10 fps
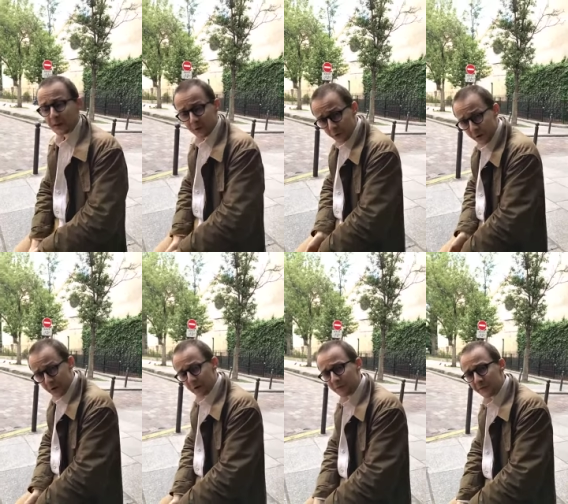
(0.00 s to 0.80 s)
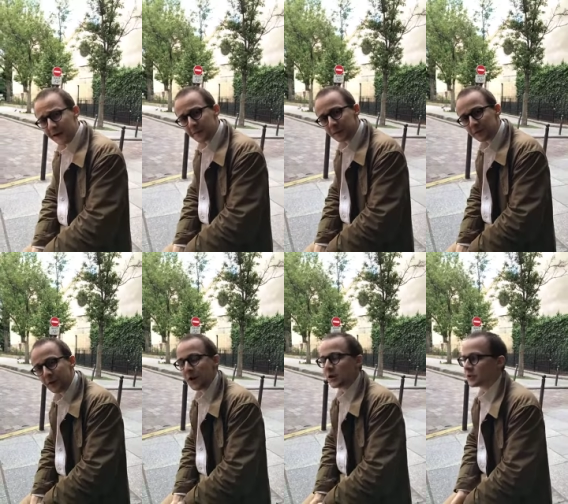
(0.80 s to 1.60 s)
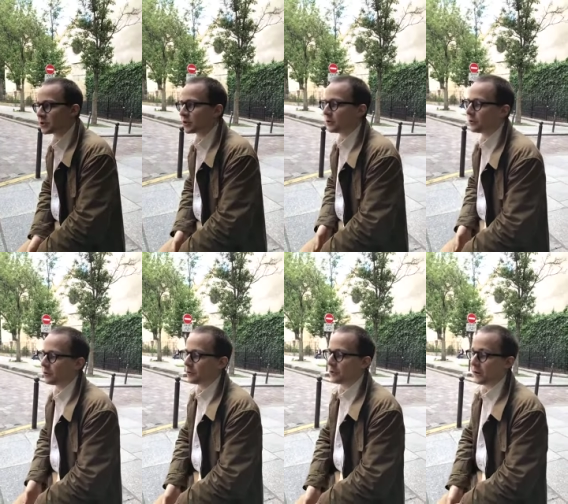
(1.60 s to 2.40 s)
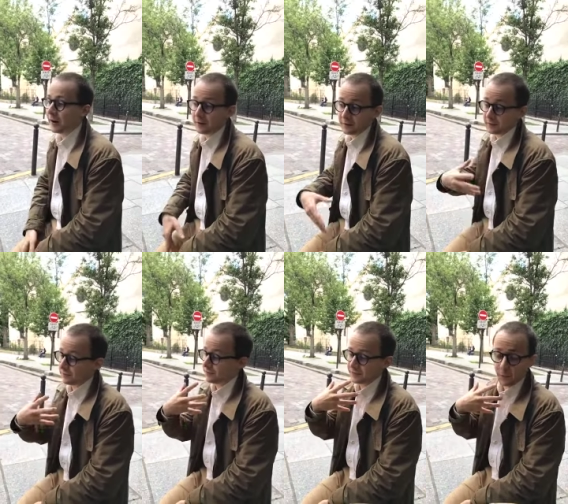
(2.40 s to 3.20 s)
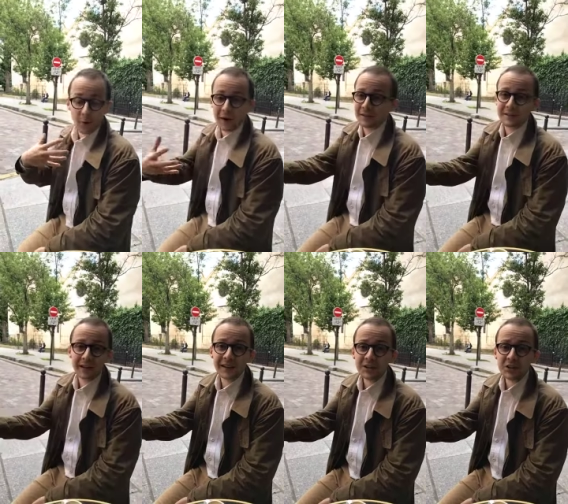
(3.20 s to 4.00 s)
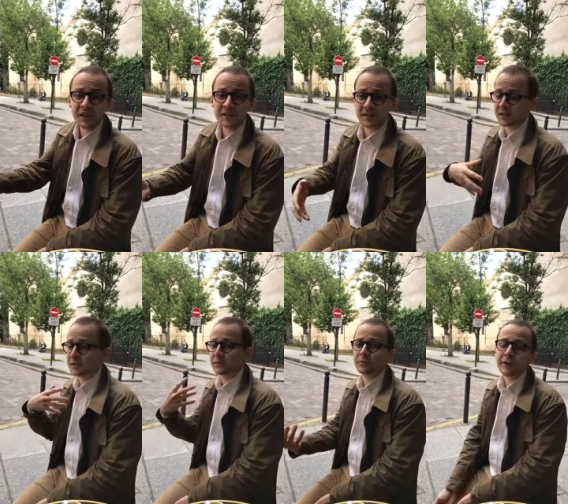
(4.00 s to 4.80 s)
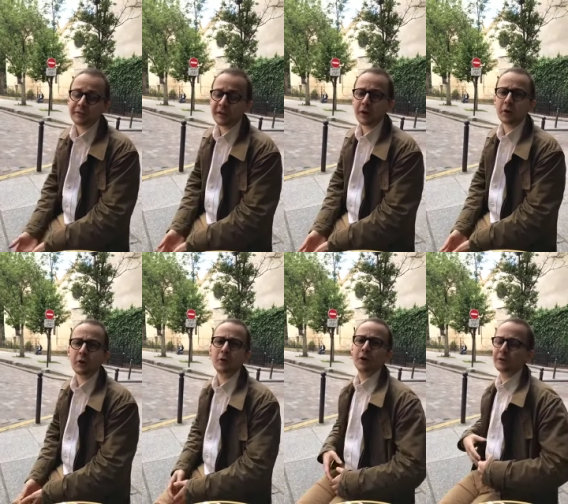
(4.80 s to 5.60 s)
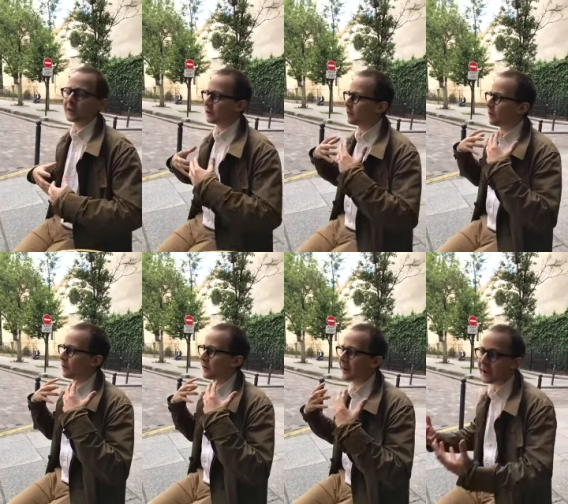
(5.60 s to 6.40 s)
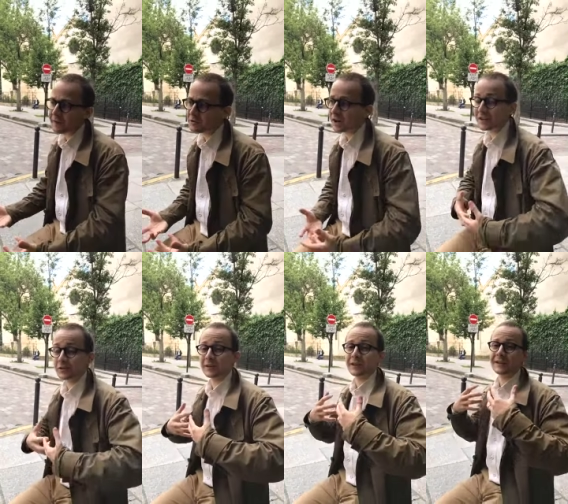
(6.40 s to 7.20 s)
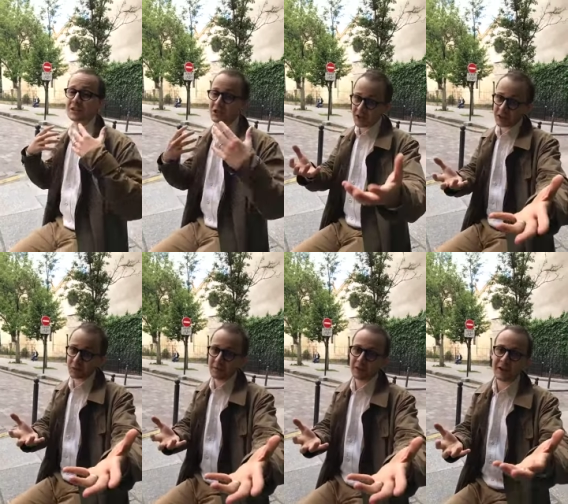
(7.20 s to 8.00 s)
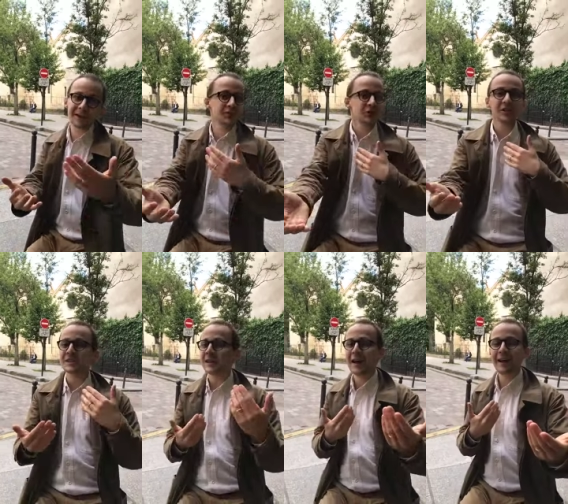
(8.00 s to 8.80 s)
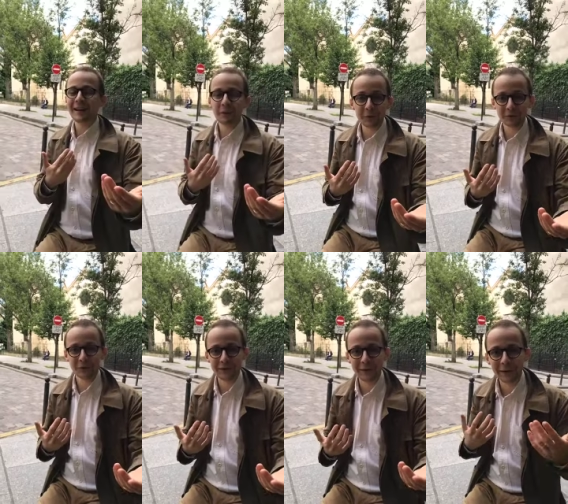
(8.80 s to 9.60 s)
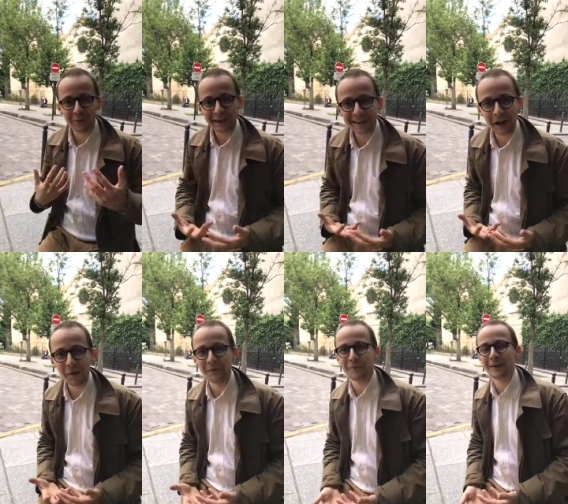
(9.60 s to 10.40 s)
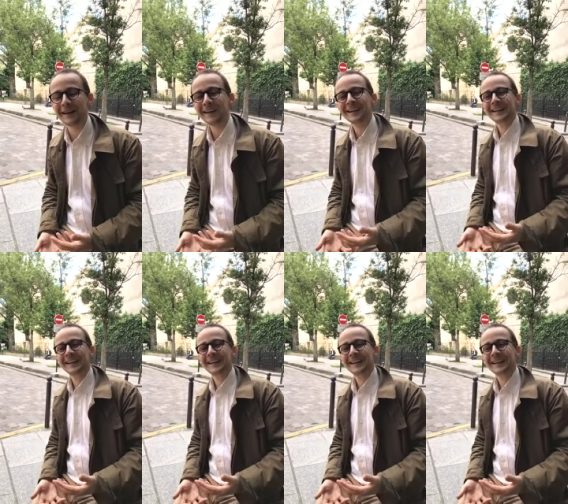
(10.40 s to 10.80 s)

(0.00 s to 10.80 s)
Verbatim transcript: during the confinement. So, uh, well, take that chance. It's a free video. You can go on live chats. You can exchange with the guys just like what you are doing right now with me.